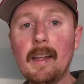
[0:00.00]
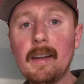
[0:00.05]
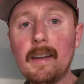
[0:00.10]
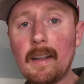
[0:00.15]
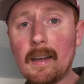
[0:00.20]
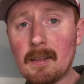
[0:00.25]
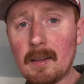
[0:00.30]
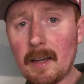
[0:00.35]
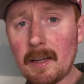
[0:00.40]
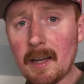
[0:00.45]

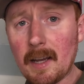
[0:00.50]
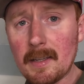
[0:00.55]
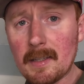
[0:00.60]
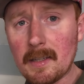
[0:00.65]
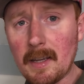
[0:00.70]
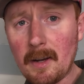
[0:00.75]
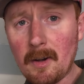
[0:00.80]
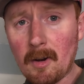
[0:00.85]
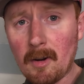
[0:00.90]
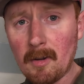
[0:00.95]
Now, like I
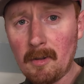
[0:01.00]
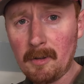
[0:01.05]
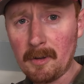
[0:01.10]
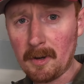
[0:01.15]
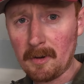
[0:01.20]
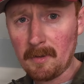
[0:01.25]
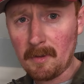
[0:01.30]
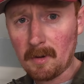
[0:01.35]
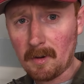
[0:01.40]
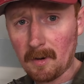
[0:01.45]
said
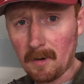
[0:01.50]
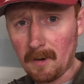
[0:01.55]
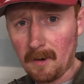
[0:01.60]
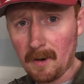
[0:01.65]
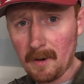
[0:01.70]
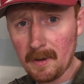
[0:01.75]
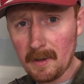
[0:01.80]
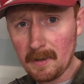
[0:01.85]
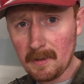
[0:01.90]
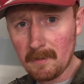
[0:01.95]
earlier, there
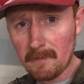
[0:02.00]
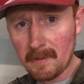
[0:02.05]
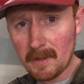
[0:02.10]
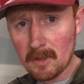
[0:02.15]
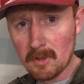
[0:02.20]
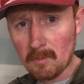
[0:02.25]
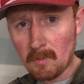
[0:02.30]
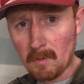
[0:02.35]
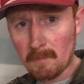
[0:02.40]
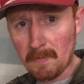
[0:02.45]
are
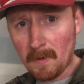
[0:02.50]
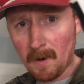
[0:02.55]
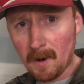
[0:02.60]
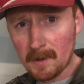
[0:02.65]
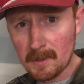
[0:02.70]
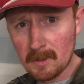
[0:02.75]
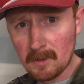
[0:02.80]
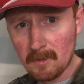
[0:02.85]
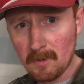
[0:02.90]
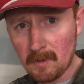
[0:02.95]
individual
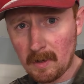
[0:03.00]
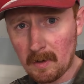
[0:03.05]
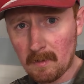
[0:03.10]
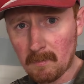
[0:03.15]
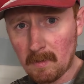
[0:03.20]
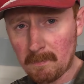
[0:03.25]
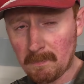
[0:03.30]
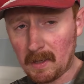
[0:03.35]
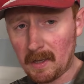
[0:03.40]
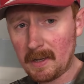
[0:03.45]
parts you can
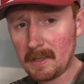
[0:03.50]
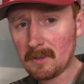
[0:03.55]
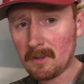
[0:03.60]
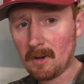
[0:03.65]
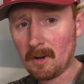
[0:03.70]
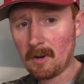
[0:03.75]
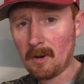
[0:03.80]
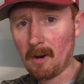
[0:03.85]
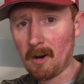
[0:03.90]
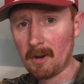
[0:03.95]
replace
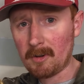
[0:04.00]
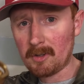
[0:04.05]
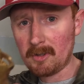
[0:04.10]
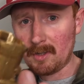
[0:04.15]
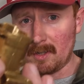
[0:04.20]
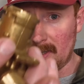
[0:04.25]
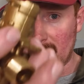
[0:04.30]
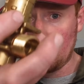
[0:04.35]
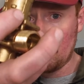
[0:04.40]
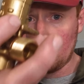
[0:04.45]
on
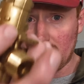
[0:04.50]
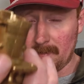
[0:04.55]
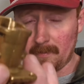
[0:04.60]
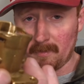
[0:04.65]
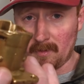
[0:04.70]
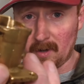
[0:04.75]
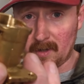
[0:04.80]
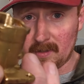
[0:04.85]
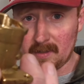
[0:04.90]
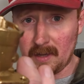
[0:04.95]
cartridges,
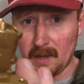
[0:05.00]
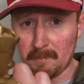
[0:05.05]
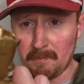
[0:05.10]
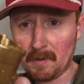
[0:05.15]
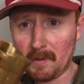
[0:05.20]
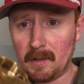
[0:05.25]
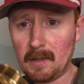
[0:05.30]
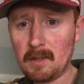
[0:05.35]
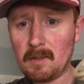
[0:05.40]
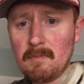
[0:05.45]
for
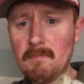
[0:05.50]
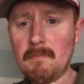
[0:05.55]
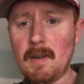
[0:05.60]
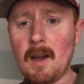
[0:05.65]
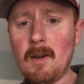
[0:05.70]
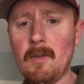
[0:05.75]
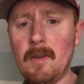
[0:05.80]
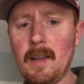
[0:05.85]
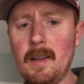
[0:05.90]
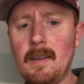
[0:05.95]
example, this
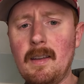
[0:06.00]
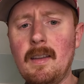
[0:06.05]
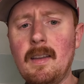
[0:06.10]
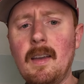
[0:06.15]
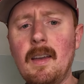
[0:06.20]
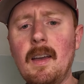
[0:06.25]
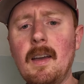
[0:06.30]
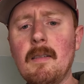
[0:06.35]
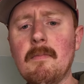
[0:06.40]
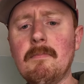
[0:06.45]
Moen,
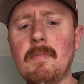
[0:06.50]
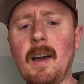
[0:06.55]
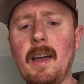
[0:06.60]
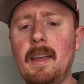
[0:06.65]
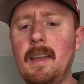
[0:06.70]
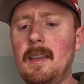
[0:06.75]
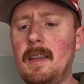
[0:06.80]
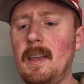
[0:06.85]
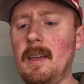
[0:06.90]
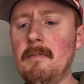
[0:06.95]

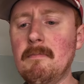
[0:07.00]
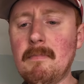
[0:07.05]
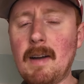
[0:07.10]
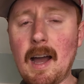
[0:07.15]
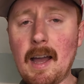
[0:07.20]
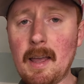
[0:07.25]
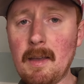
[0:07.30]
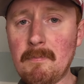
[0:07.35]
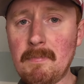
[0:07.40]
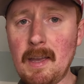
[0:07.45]
but in
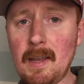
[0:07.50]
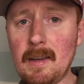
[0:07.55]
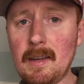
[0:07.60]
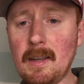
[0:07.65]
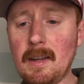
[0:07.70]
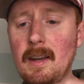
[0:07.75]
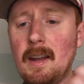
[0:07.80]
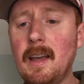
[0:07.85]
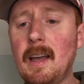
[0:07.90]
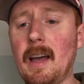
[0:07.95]
my
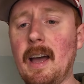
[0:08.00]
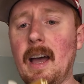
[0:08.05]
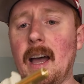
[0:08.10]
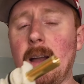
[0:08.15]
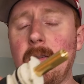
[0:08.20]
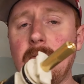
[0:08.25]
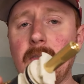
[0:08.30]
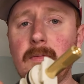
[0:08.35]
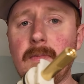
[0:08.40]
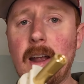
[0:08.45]
opinion,
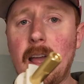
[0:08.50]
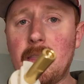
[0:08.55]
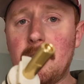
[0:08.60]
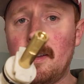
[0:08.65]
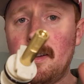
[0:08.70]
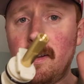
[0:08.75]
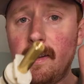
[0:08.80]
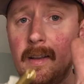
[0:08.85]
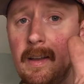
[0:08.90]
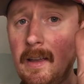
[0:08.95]
I would
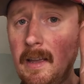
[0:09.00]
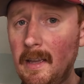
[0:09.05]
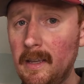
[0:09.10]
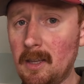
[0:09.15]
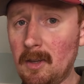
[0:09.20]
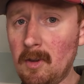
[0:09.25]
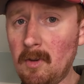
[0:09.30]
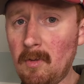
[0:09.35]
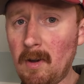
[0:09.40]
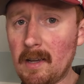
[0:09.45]
rather
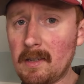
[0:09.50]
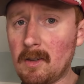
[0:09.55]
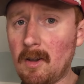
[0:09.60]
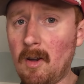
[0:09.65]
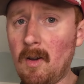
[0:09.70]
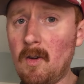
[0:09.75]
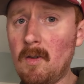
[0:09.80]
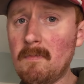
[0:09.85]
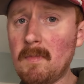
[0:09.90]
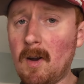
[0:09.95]
you as a
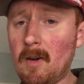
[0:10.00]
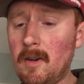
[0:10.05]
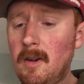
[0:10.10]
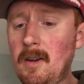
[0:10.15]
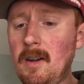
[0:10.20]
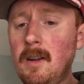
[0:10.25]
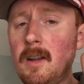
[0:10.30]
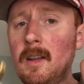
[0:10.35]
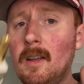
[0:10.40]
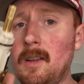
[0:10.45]

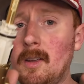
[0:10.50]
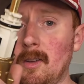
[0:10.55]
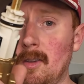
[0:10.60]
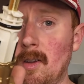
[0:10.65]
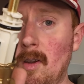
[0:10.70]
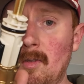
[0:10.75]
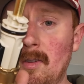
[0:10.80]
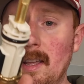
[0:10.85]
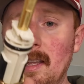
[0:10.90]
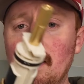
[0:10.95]
homeowner
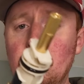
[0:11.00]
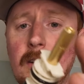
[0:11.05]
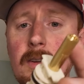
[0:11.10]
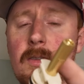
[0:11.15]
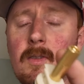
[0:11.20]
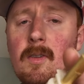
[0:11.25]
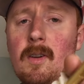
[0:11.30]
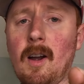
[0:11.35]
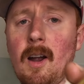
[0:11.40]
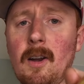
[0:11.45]
go get the
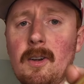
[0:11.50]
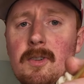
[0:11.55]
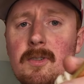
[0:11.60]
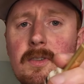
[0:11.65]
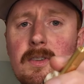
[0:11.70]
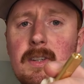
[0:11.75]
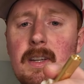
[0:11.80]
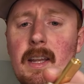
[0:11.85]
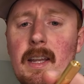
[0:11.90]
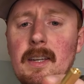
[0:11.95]
new
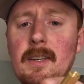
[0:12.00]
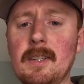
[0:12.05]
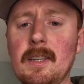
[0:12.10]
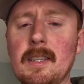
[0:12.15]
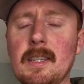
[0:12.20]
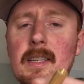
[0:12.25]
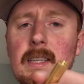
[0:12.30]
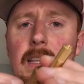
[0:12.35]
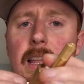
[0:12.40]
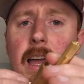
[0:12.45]
cartridge and
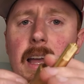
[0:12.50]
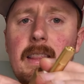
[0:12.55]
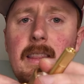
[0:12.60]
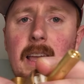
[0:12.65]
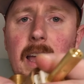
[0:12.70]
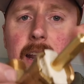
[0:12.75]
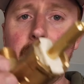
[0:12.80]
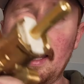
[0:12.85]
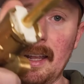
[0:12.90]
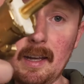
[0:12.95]
just slide
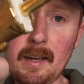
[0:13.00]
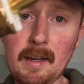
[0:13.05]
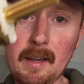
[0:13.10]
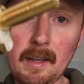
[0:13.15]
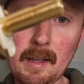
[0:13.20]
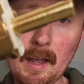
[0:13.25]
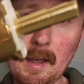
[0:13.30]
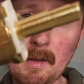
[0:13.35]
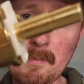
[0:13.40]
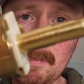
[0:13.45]
that in
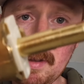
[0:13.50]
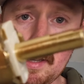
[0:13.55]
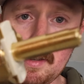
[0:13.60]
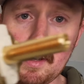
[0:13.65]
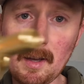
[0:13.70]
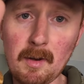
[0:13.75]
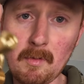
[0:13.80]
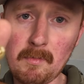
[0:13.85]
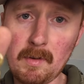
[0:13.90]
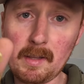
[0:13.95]
and be
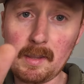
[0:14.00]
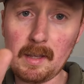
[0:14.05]
done with